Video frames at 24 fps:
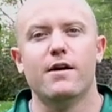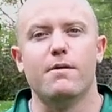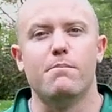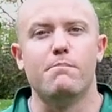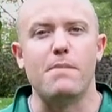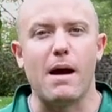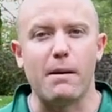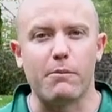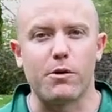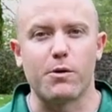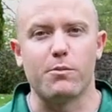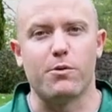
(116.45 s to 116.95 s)

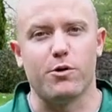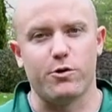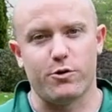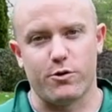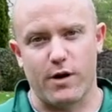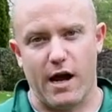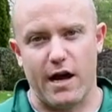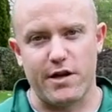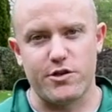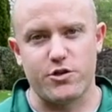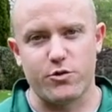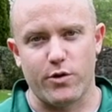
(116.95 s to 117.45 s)
memorable
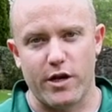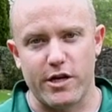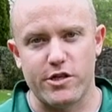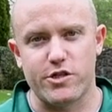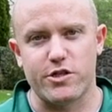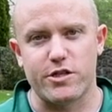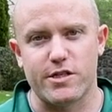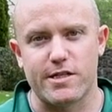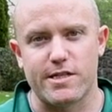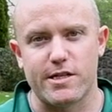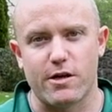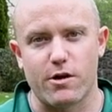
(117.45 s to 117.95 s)

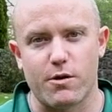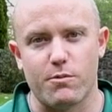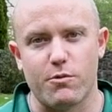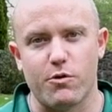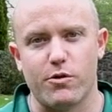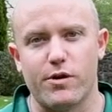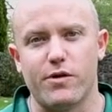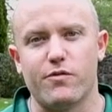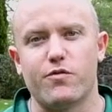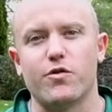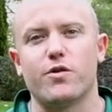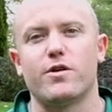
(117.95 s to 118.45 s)
graduation
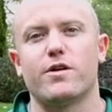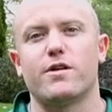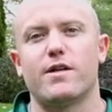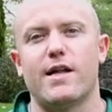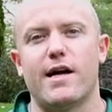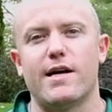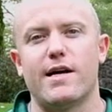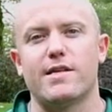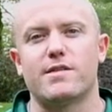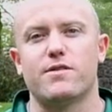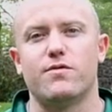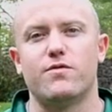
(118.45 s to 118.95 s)
ceremony for the
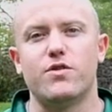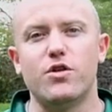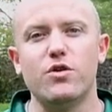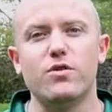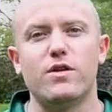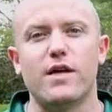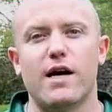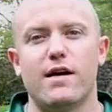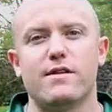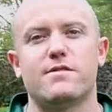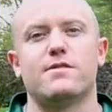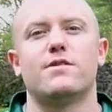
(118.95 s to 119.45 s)
class of
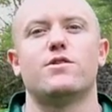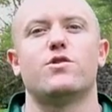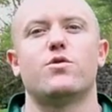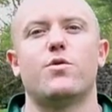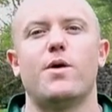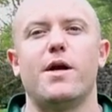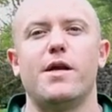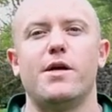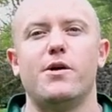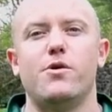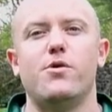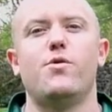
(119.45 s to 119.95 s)

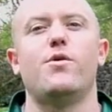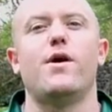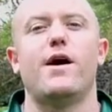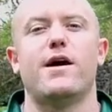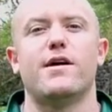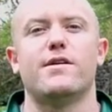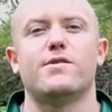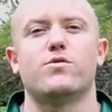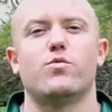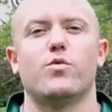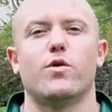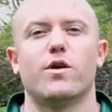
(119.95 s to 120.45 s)
2020 who
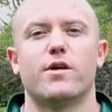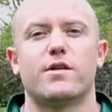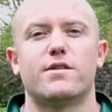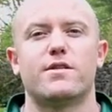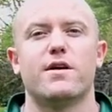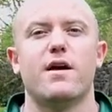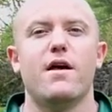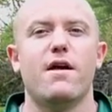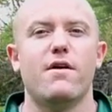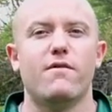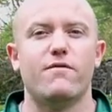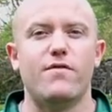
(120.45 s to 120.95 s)
has worked
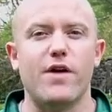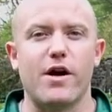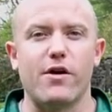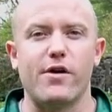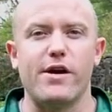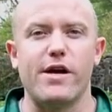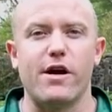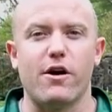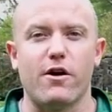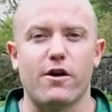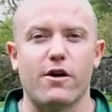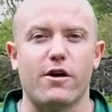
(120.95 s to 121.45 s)
very
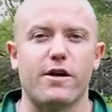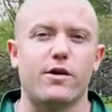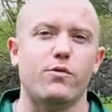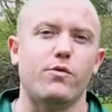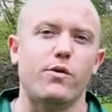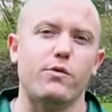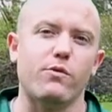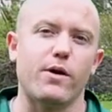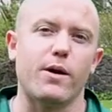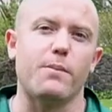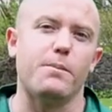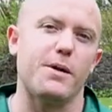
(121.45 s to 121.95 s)
hard and we
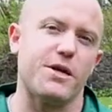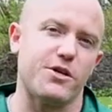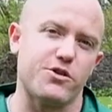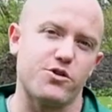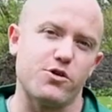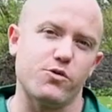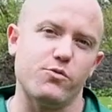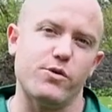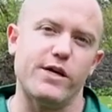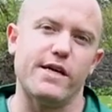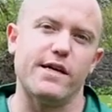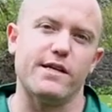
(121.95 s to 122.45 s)
want to make
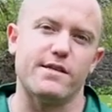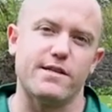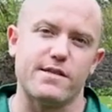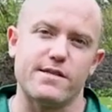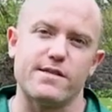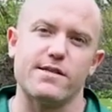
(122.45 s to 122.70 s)
sure we get to